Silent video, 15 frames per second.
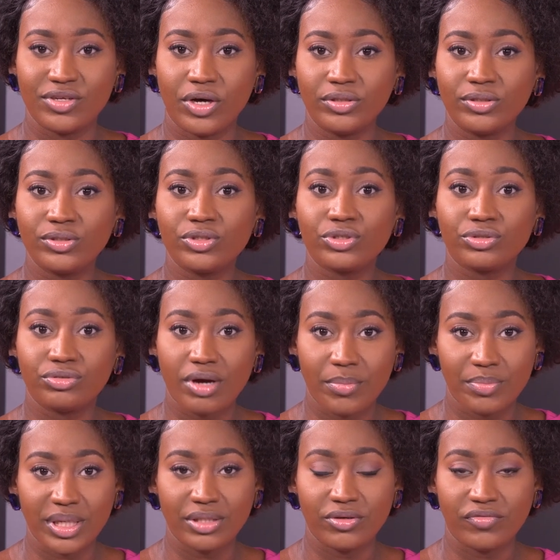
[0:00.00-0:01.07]
Donald
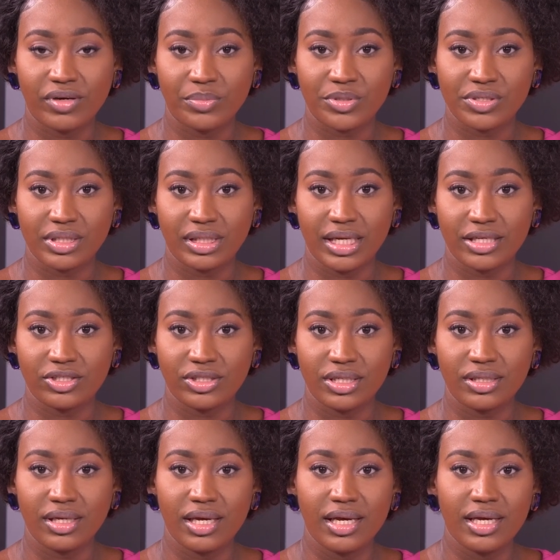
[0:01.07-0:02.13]
Trump in November's
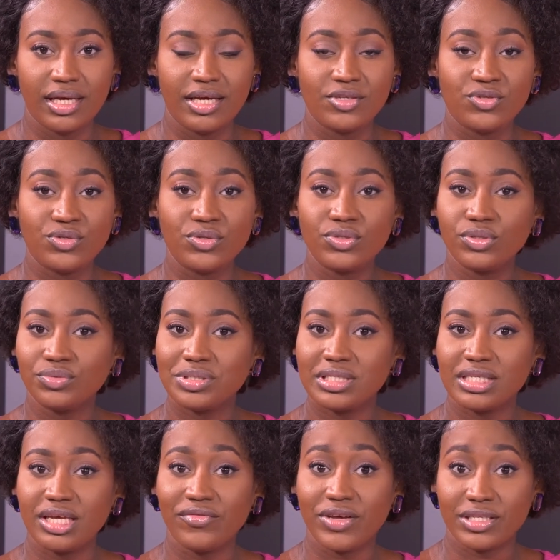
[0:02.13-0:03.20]
election, is due to
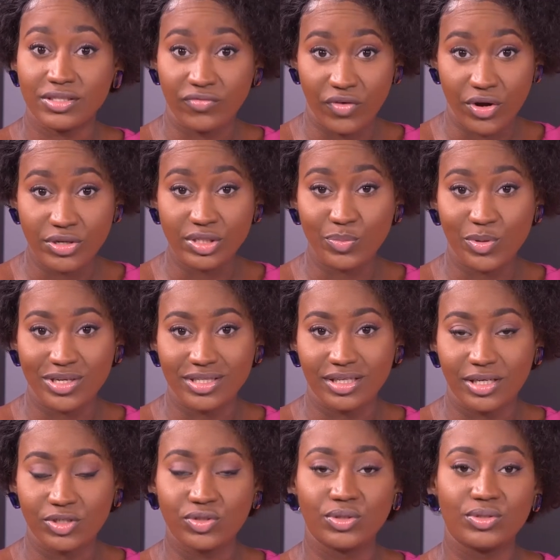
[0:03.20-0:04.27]
receive his first
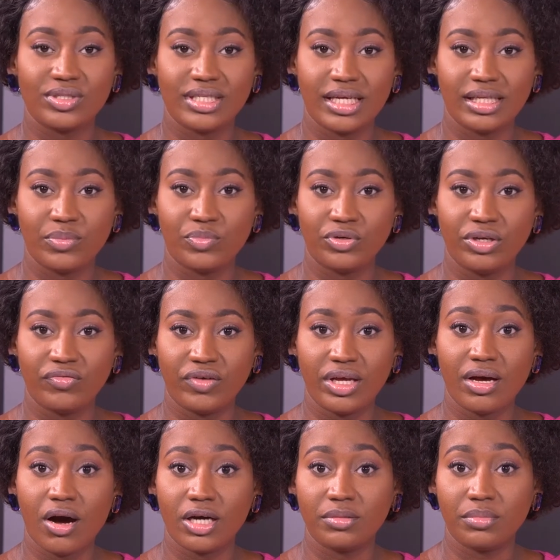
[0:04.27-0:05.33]
presidential daily
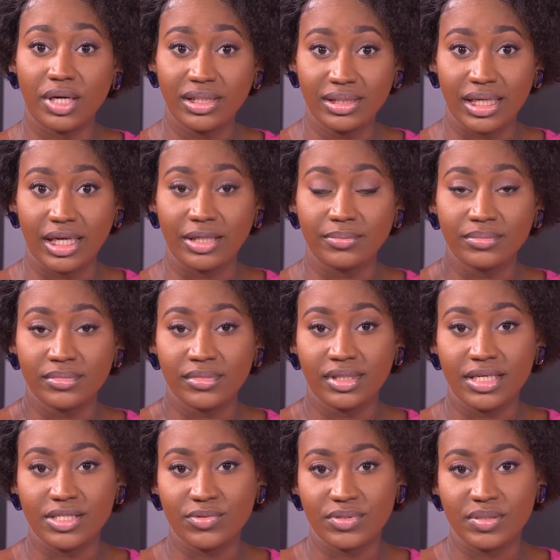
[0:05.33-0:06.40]
briefing on Monday.
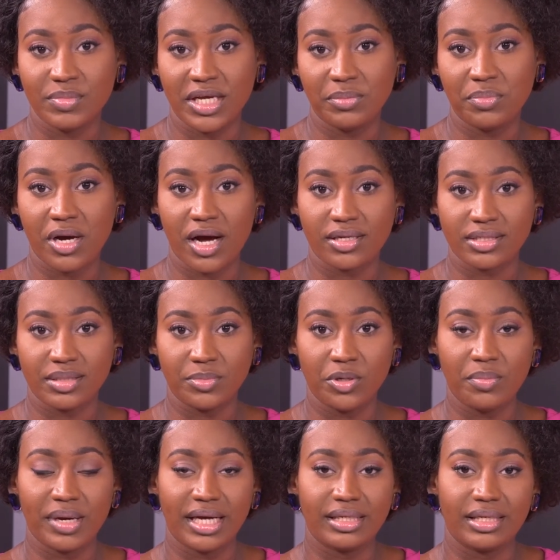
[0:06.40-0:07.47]
This was made
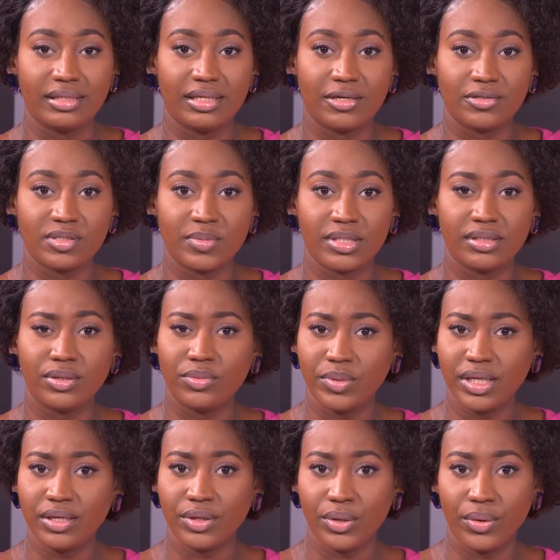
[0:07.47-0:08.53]
possible by the announcement a
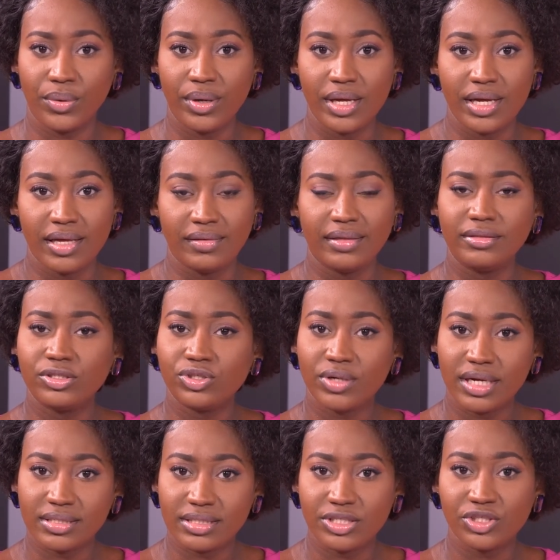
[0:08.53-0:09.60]
week ago that the
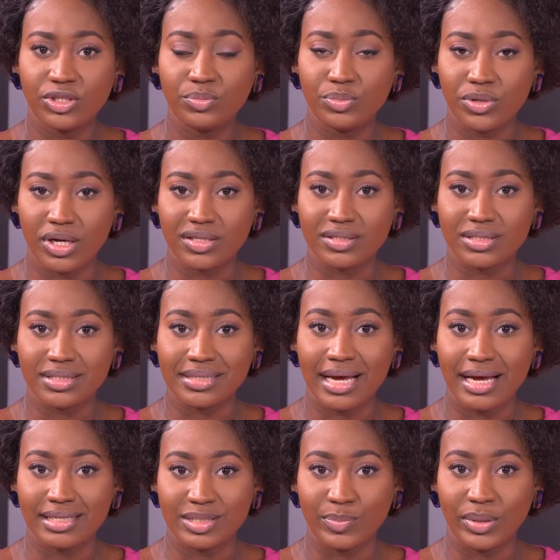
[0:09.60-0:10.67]
transition process
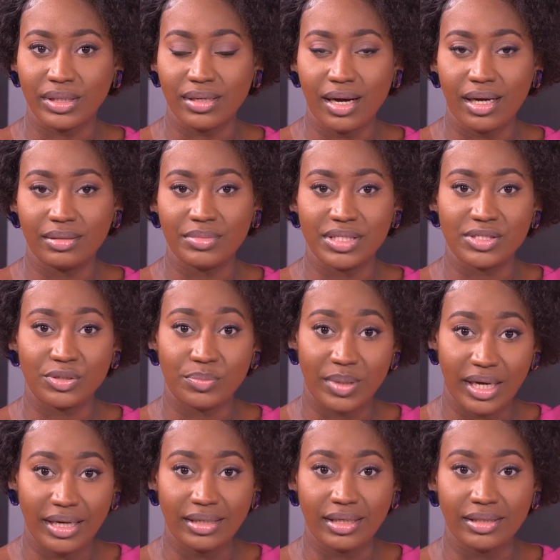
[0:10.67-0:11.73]
has begun. Mr.
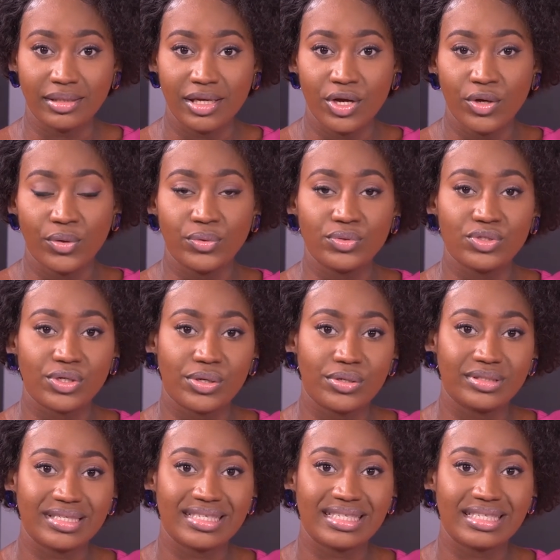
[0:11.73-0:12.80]
Biden, who
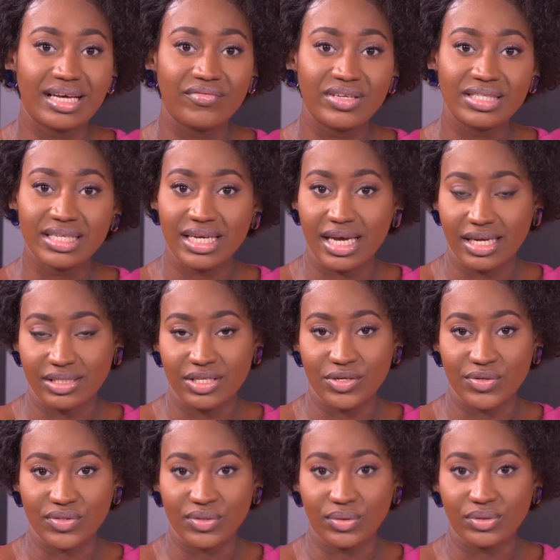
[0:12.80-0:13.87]
turned 78
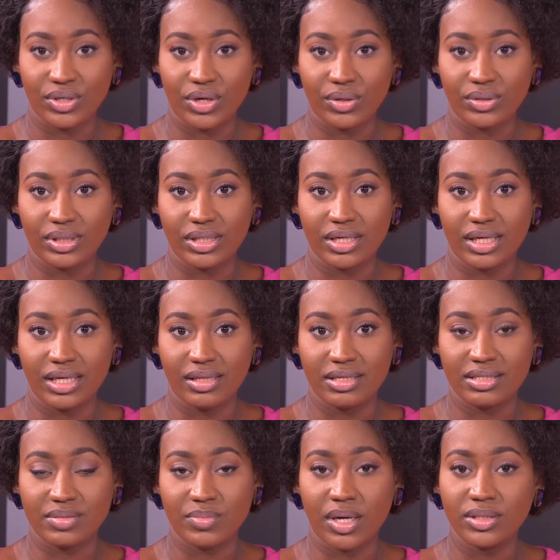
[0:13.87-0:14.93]
years old earlier in
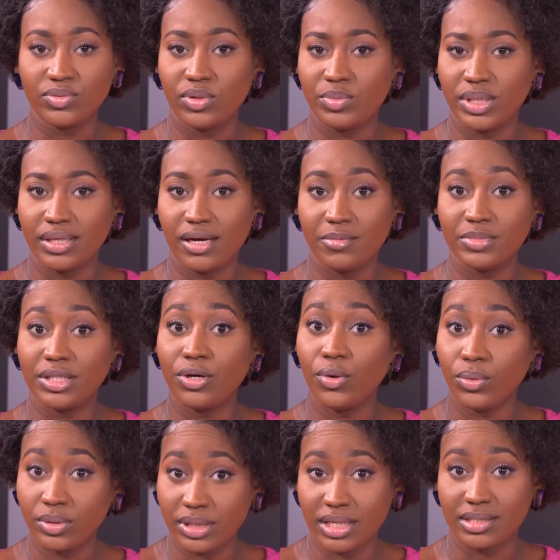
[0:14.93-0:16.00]
this month, will become the
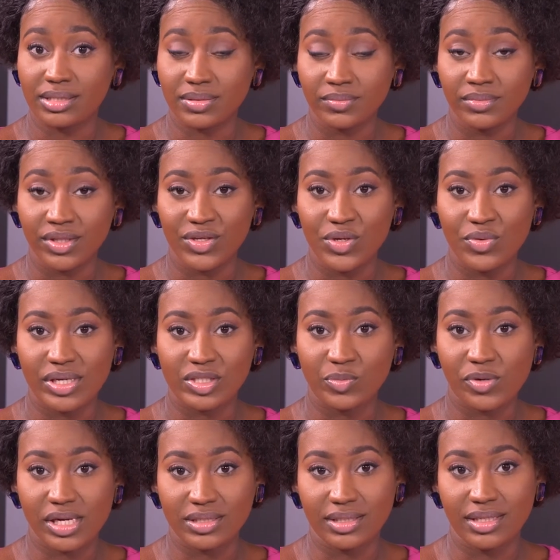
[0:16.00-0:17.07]
oldest U.S.
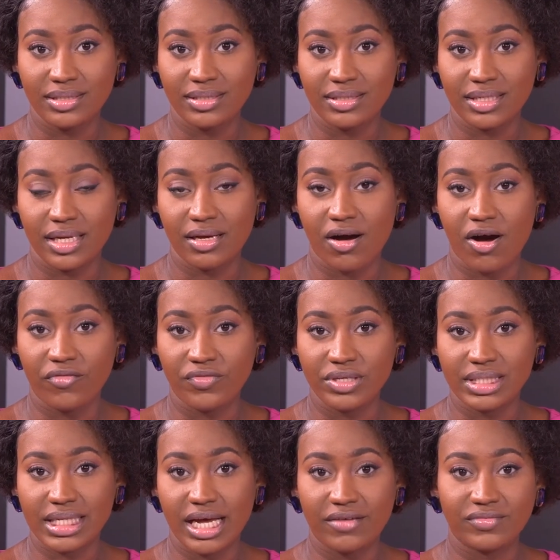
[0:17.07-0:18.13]
president to take
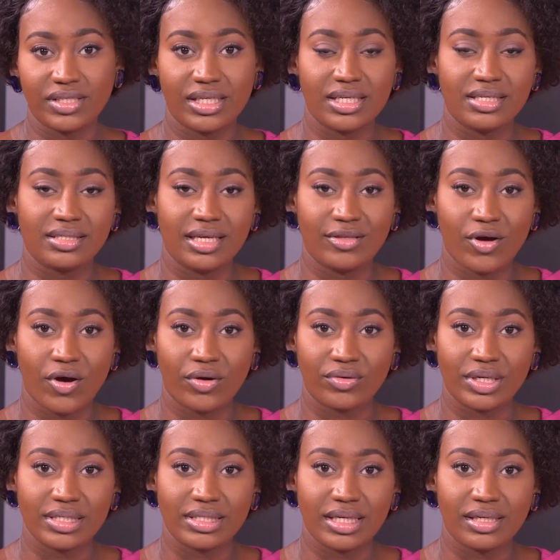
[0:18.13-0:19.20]
office after he's
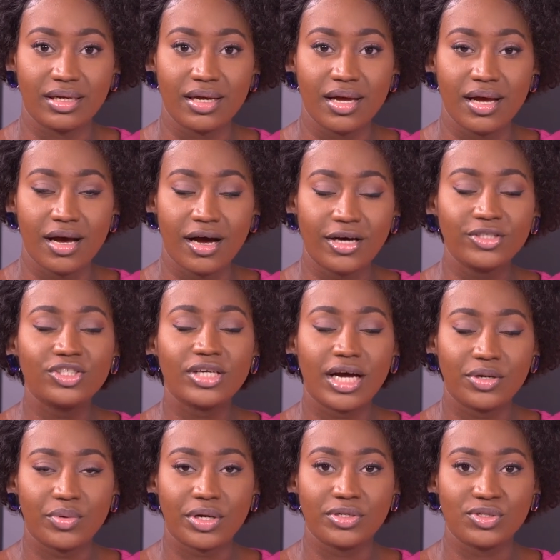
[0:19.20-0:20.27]
inaugurated on
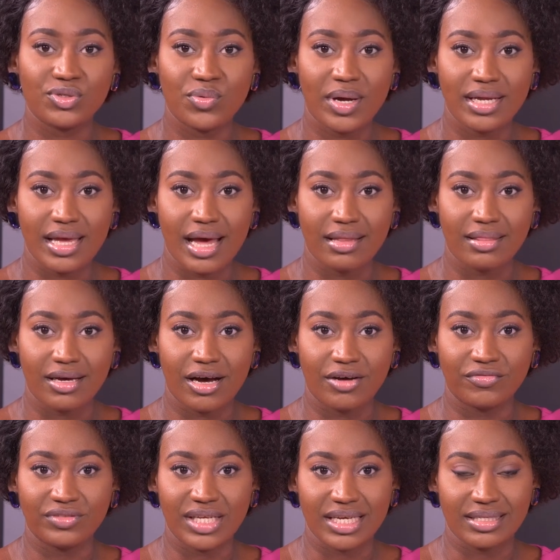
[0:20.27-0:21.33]
January 20th
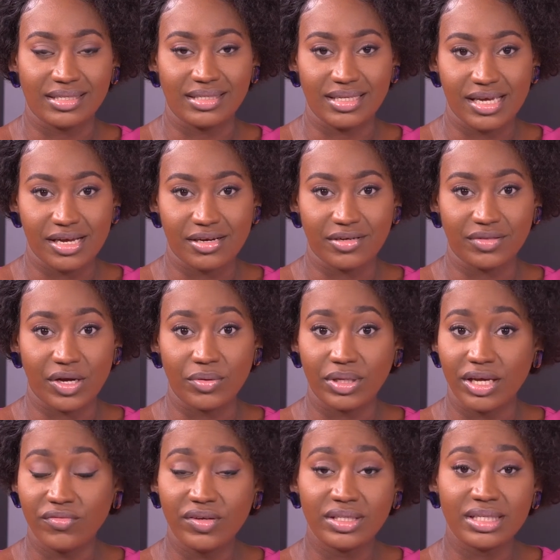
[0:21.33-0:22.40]
of next year. Now,
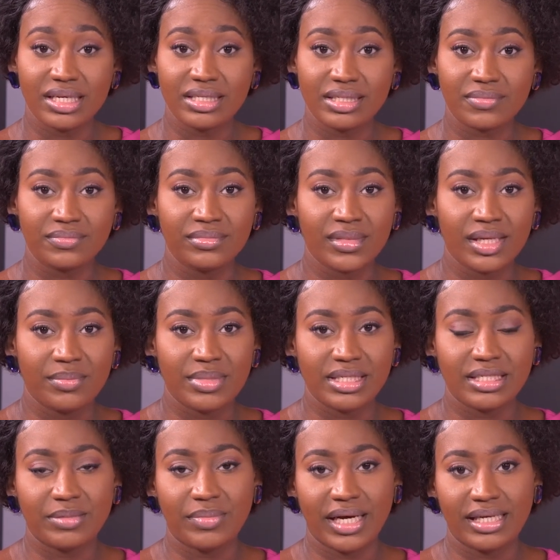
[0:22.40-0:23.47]
given this,
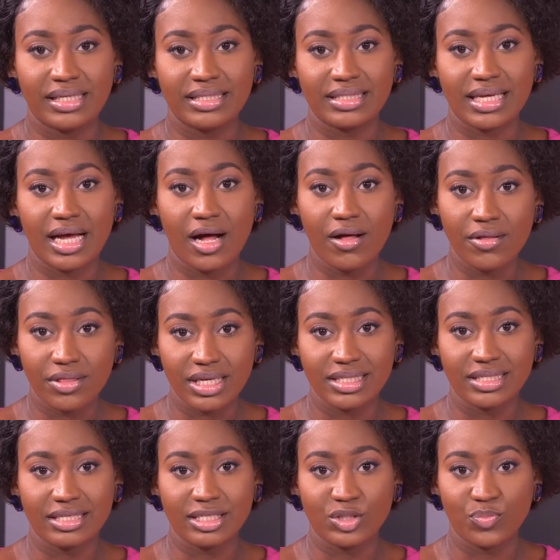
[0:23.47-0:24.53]
Mr. Biden's health
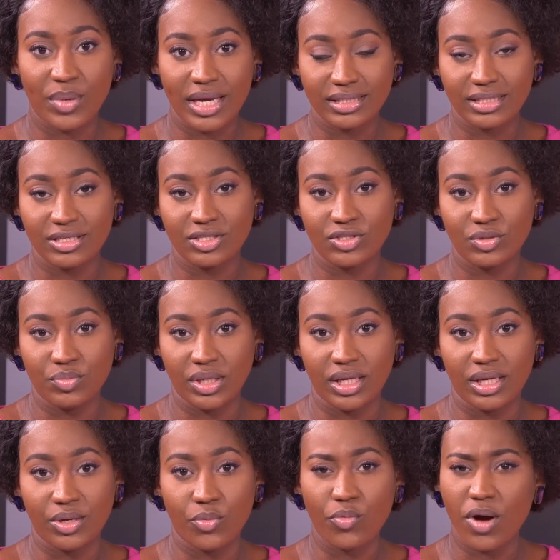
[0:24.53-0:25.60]
is expected to
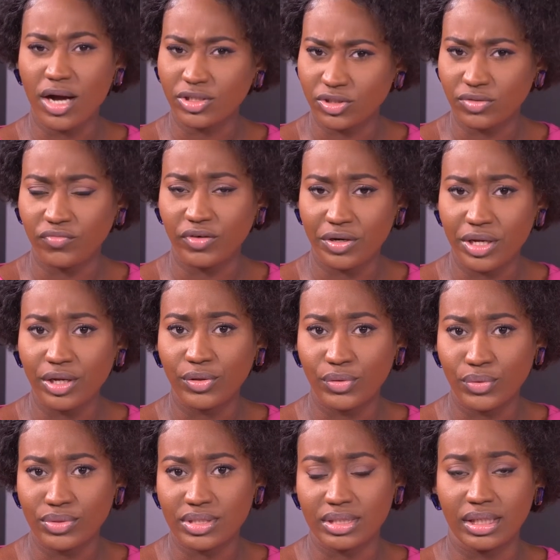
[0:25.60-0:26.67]
be watched very
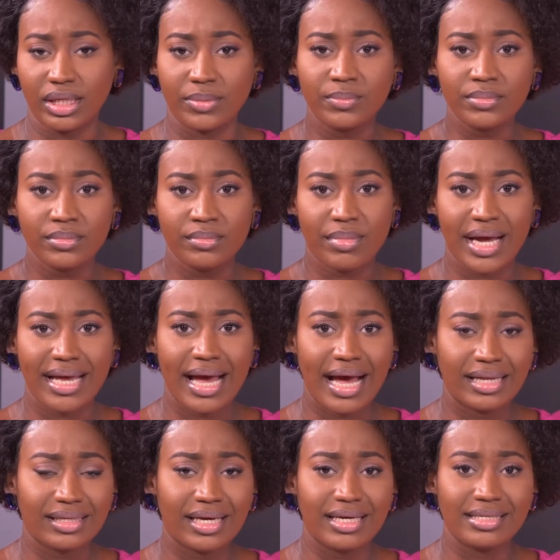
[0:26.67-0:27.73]
closely by
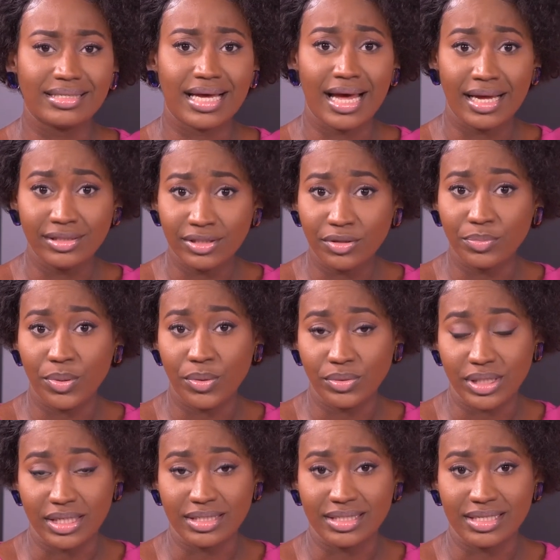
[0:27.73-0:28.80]
allies and
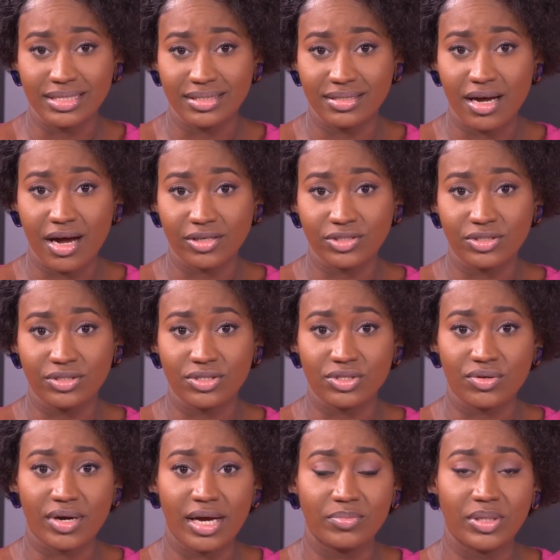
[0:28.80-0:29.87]
opponents. His doctor
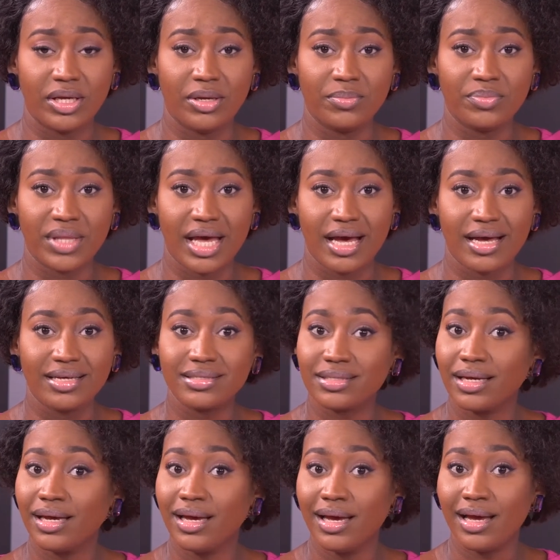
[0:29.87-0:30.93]
described him
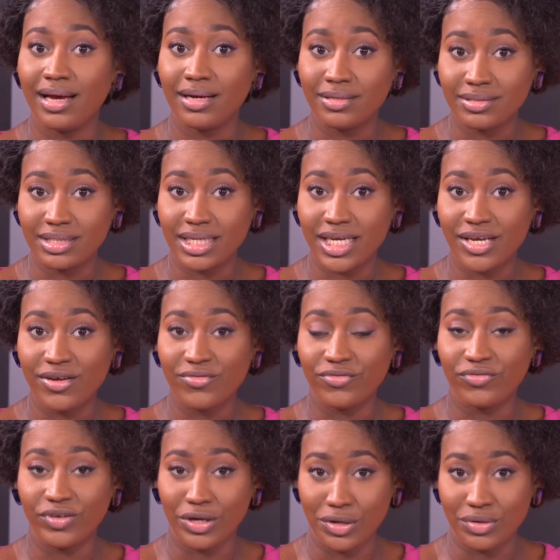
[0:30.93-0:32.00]
as healthy,
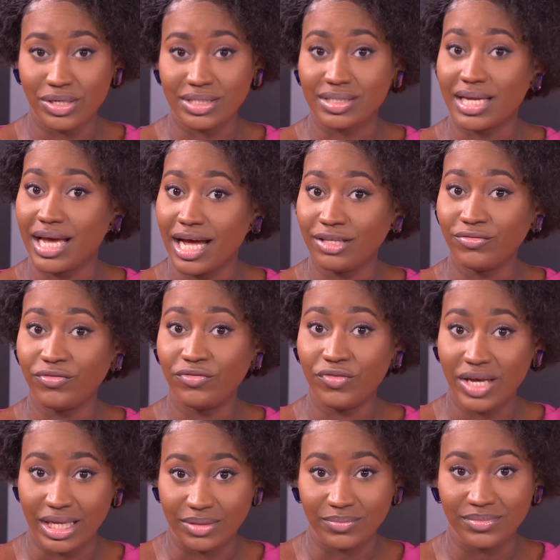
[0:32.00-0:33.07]
vigorous, and
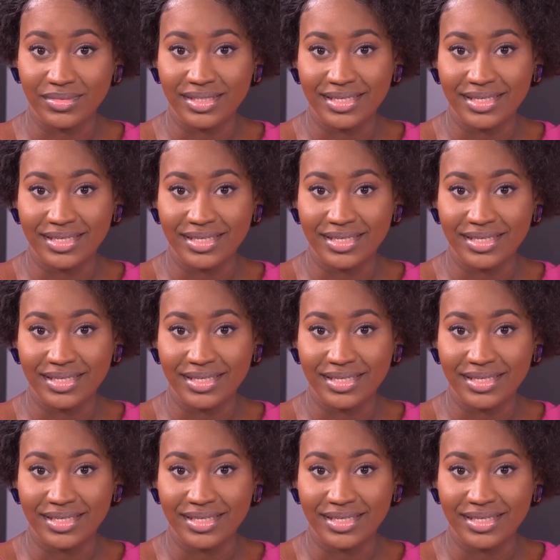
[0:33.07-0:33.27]
fit